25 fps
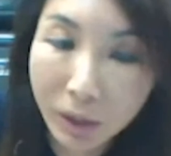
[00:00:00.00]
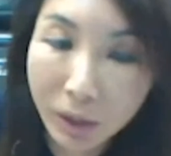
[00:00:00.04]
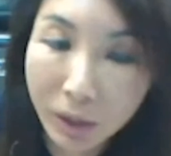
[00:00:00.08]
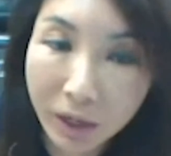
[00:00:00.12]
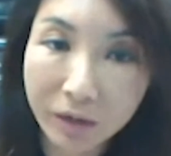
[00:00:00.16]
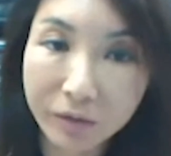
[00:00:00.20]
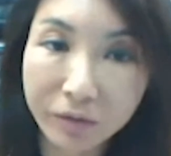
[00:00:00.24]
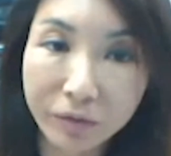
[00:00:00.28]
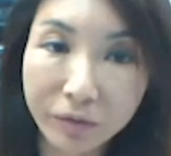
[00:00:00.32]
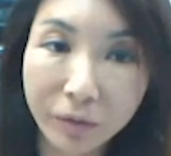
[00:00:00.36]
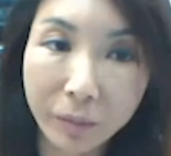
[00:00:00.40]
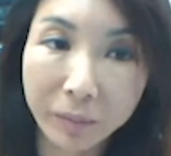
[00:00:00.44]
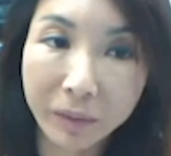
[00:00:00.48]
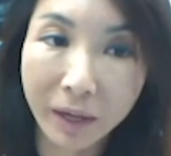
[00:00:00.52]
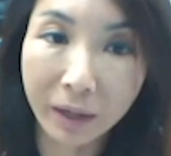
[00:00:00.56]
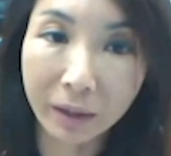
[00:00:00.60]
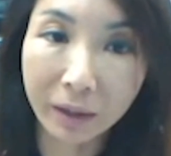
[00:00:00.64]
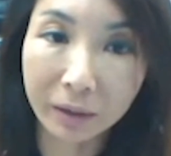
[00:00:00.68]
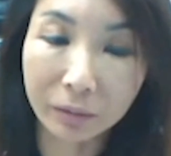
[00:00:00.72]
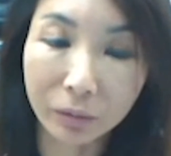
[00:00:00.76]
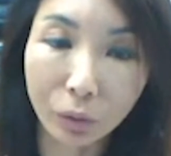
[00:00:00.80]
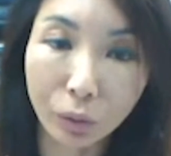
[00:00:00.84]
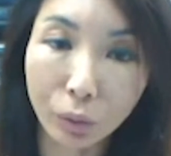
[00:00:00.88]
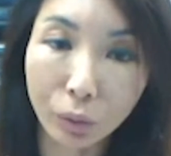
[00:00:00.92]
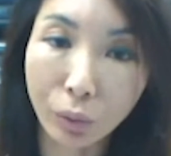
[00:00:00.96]
away from
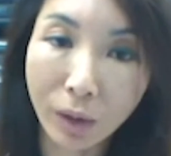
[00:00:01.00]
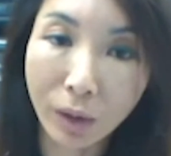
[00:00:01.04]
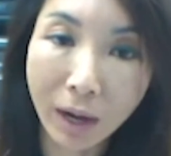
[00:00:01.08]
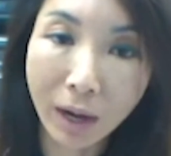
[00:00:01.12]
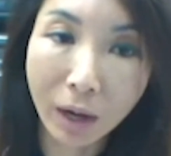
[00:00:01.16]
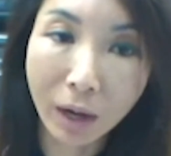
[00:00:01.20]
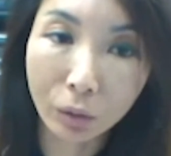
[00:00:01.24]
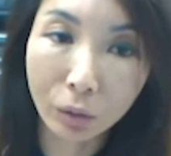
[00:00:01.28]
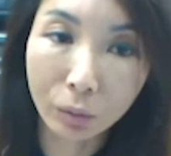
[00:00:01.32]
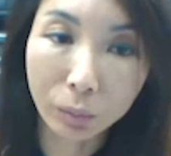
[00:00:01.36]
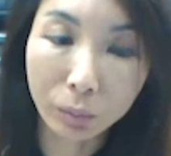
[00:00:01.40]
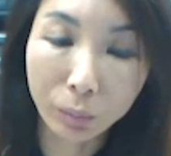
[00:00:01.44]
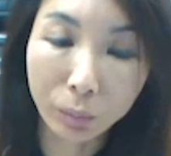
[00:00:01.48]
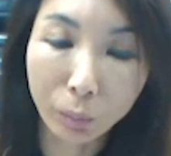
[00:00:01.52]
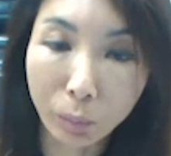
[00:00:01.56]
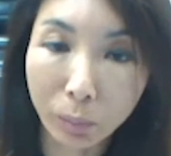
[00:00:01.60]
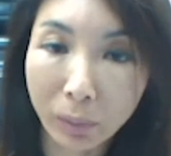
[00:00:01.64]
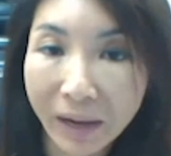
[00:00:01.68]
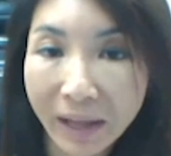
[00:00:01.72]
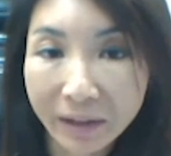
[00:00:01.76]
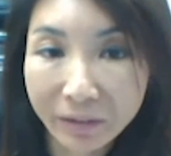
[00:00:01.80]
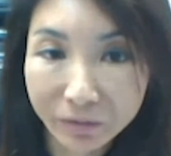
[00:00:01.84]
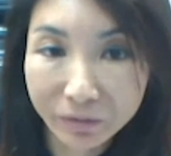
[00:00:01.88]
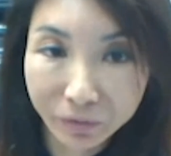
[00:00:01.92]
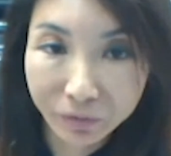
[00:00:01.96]
that crowd
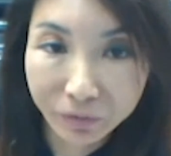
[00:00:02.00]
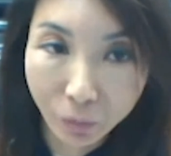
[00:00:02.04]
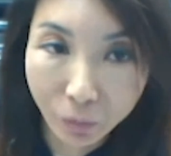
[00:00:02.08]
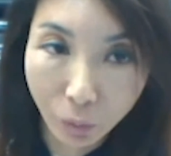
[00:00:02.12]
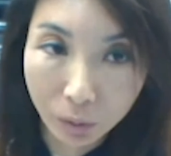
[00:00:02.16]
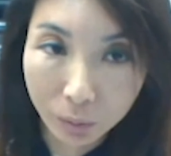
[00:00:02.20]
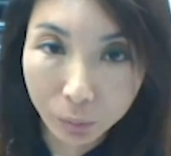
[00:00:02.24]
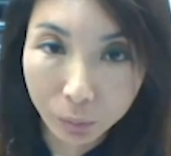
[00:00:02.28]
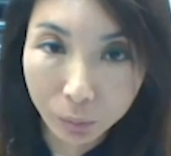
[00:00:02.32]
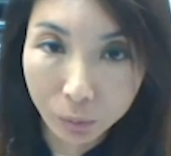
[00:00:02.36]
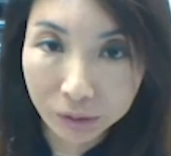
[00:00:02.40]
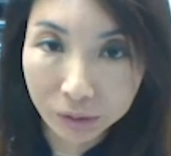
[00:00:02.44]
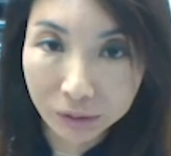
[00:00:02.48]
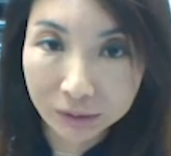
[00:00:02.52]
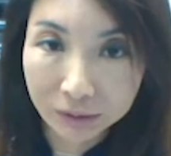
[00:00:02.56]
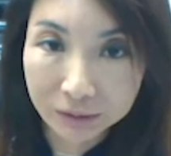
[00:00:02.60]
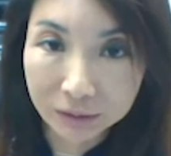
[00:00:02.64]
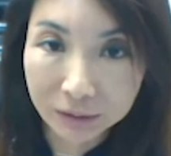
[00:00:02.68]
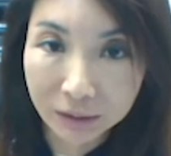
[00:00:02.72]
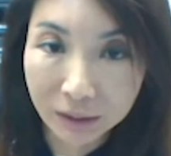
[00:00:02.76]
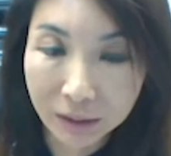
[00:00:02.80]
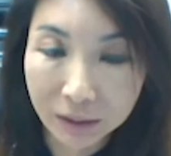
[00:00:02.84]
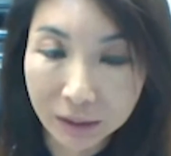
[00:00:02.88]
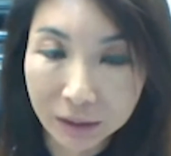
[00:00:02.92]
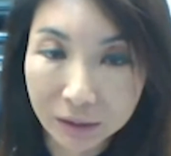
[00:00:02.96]
platform, real
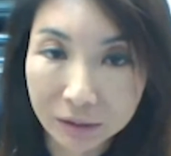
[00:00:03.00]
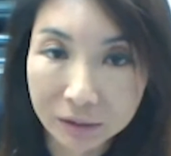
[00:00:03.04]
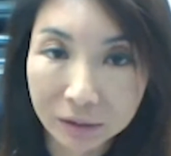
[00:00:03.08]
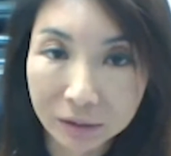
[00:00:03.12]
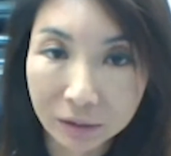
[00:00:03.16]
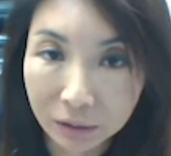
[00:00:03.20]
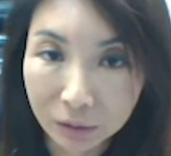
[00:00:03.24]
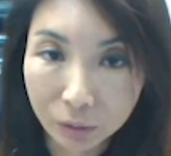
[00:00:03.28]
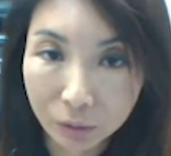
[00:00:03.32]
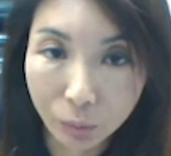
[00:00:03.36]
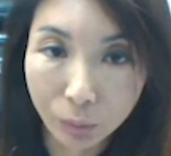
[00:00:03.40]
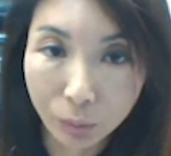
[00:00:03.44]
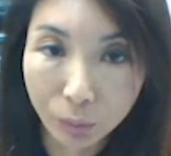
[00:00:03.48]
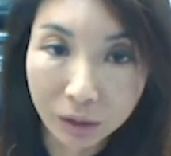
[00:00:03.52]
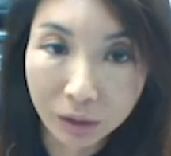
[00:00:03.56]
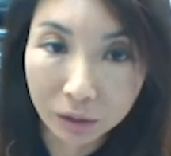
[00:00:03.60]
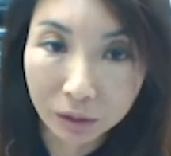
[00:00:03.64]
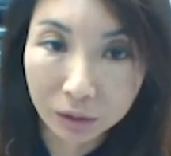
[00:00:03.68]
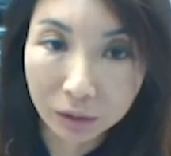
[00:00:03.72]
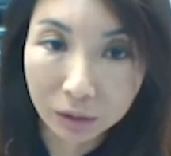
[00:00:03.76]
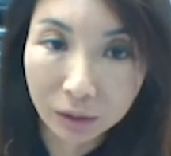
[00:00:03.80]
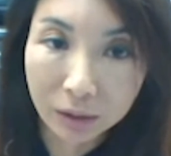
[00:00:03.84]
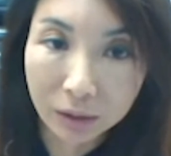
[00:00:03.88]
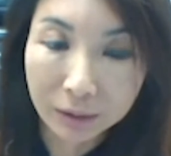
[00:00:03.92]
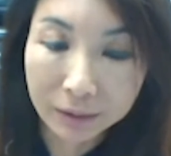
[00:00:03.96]
estate, and dealing
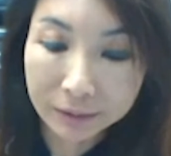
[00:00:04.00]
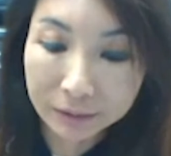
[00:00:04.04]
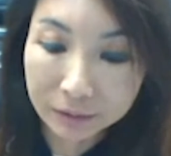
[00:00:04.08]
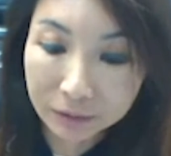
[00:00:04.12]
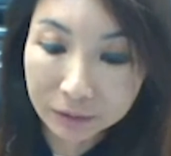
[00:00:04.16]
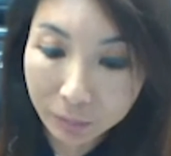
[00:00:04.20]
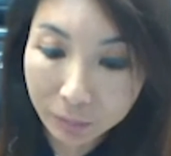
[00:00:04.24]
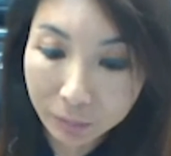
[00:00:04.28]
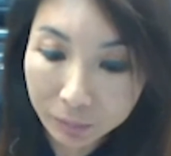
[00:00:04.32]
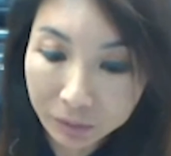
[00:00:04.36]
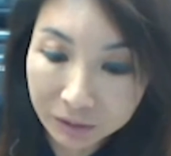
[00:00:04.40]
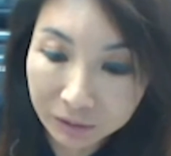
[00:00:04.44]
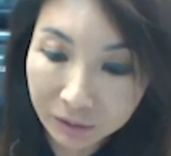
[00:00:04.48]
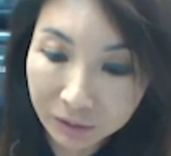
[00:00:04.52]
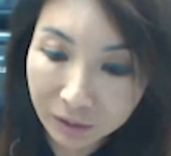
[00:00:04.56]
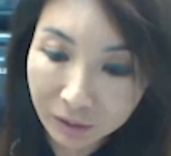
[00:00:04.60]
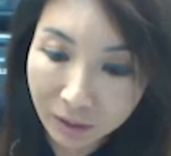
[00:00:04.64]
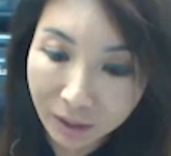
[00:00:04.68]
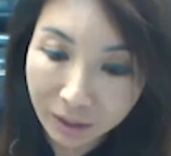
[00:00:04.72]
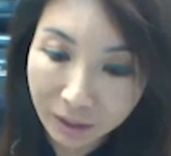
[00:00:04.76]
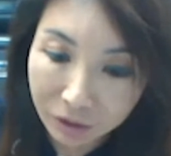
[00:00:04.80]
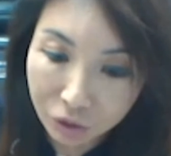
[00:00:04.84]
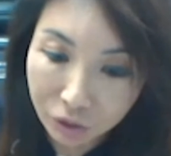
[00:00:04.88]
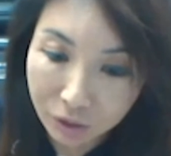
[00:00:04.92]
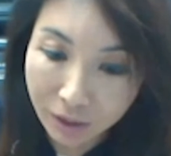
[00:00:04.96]
with something
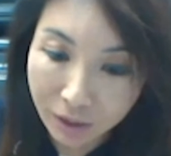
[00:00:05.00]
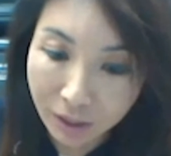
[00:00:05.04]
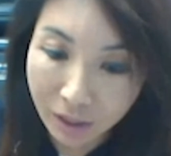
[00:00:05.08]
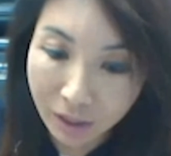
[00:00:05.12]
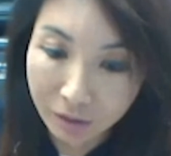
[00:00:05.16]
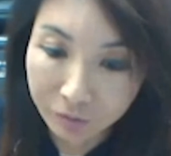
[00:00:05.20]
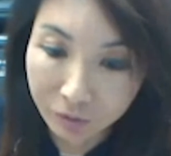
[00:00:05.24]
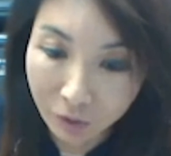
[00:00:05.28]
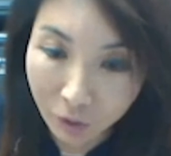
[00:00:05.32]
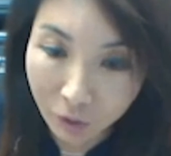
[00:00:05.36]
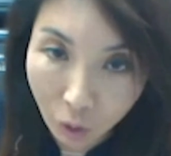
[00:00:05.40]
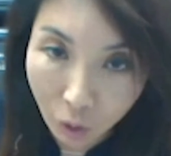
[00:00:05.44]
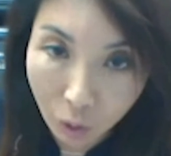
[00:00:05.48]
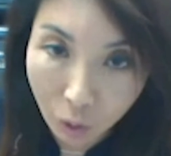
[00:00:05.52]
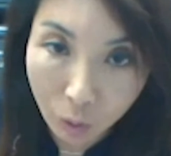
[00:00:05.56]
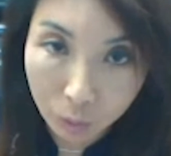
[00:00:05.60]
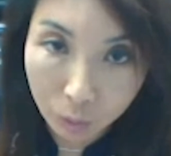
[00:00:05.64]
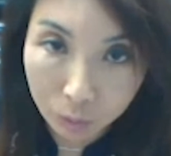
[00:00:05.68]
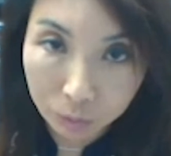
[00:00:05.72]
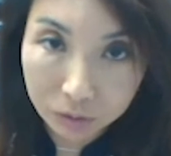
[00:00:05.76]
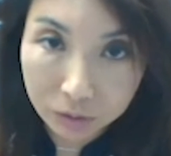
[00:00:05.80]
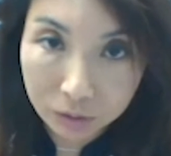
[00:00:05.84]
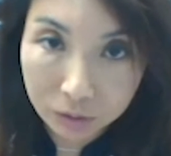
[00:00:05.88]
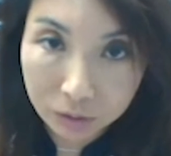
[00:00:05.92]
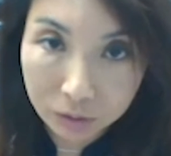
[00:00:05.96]
that I actually have a
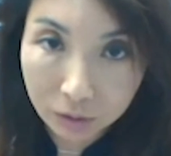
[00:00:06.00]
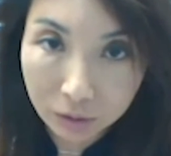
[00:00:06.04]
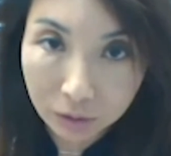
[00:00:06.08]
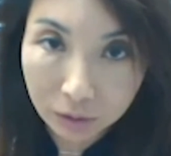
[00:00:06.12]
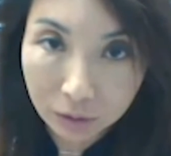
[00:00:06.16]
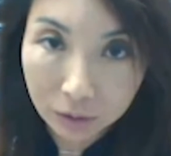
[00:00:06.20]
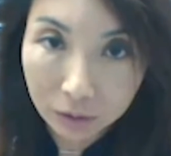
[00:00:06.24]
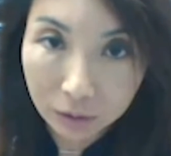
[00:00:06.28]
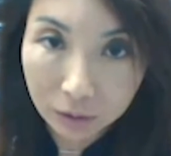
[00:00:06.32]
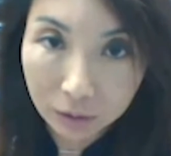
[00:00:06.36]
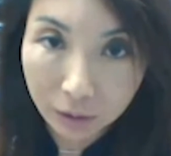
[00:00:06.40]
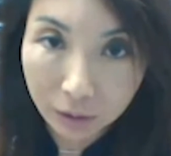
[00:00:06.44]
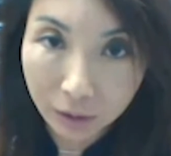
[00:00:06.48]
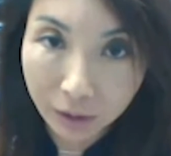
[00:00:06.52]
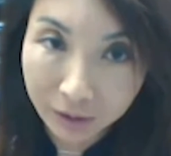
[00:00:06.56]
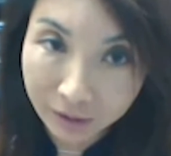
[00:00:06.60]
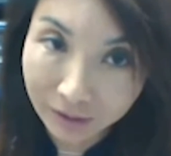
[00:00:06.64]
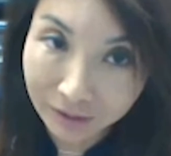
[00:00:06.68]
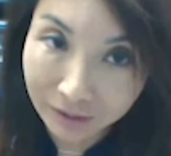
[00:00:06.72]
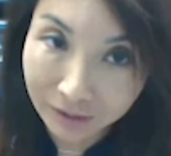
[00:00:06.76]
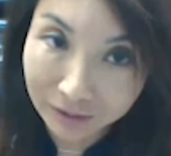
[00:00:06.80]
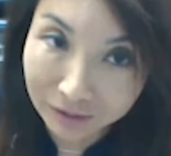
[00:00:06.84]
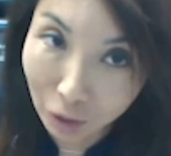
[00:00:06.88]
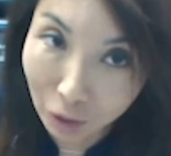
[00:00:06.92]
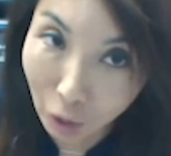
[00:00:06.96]
note.
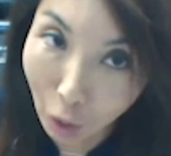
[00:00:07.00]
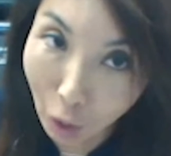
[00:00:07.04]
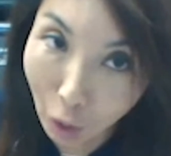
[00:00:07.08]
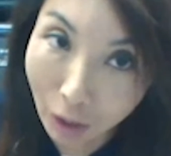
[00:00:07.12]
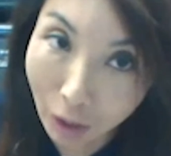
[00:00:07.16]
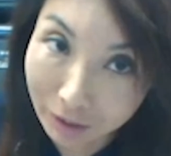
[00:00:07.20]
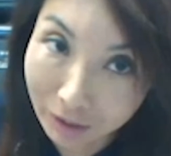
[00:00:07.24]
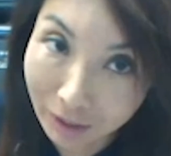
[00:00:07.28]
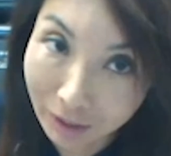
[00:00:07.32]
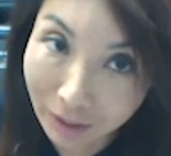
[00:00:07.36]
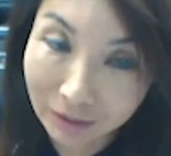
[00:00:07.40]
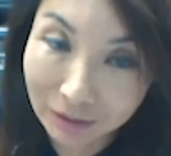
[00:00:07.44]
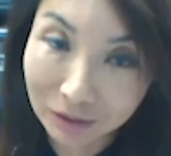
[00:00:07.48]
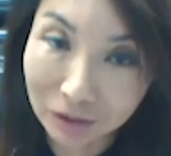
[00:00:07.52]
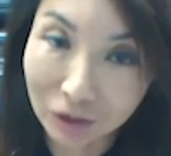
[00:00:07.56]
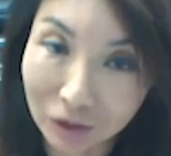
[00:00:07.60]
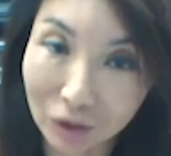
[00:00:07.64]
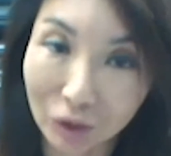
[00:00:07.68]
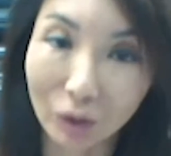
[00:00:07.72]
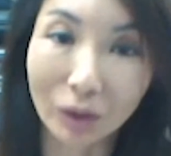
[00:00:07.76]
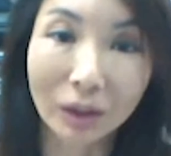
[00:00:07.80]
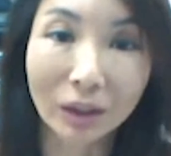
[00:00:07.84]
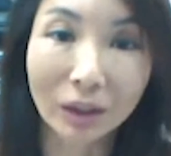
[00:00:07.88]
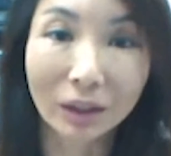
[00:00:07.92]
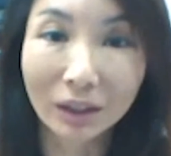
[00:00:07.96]
It's a lot
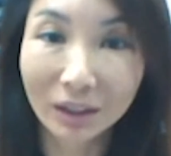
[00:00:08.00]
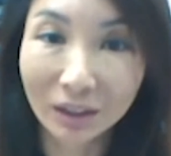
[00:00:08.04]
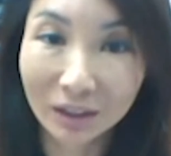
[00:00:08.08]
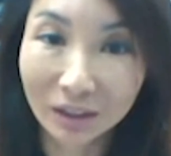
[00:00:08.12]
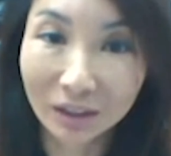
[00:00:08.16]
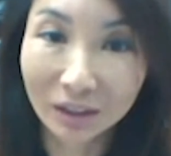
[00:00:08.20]
nicer.